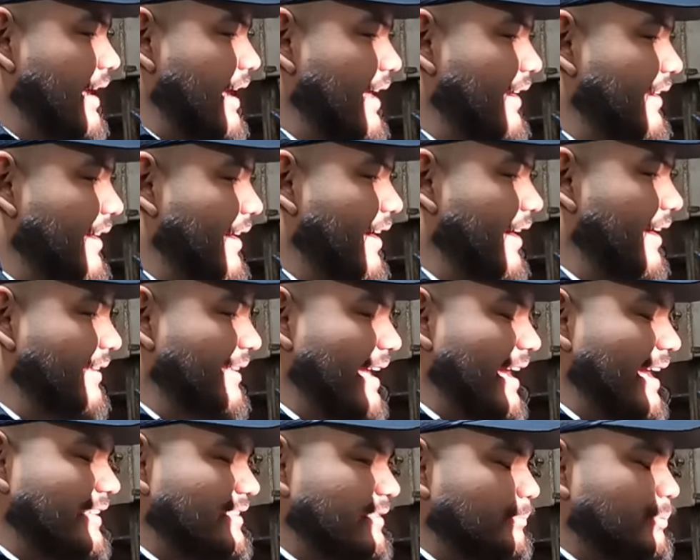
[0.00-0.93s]
And uh,
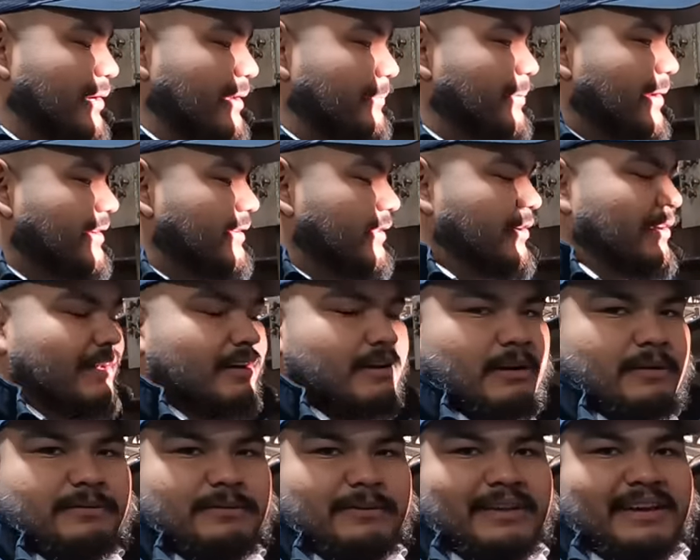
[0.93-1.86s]
yeah, it's a pretty big learning
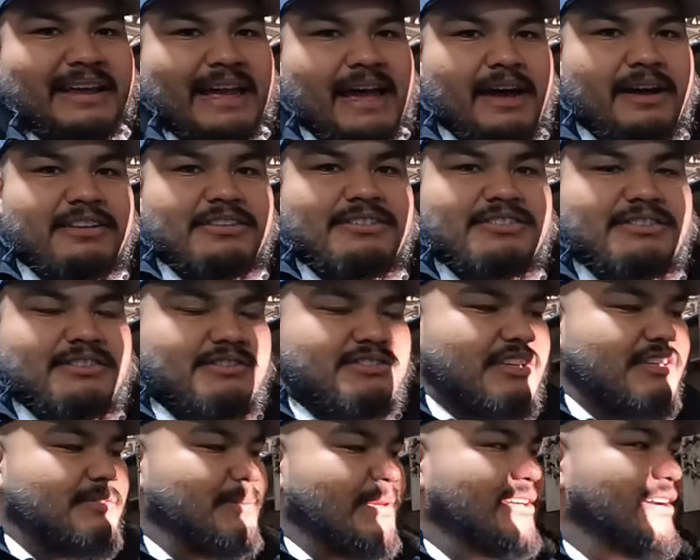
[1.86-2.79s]
curve for the cows
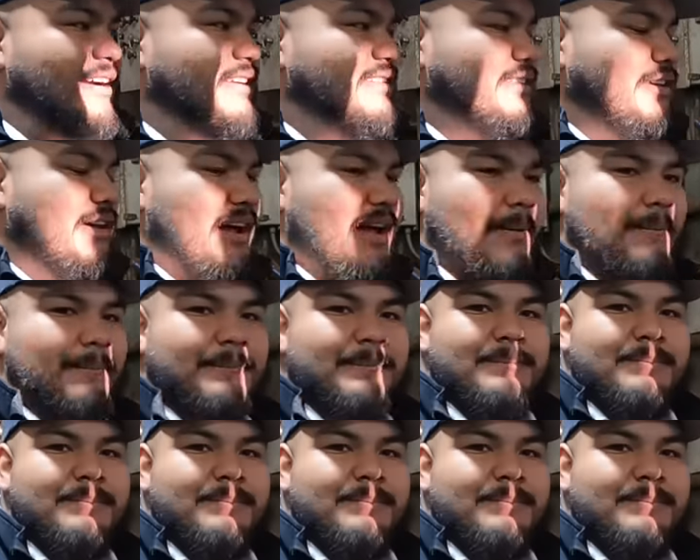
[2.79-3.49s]
just because uh,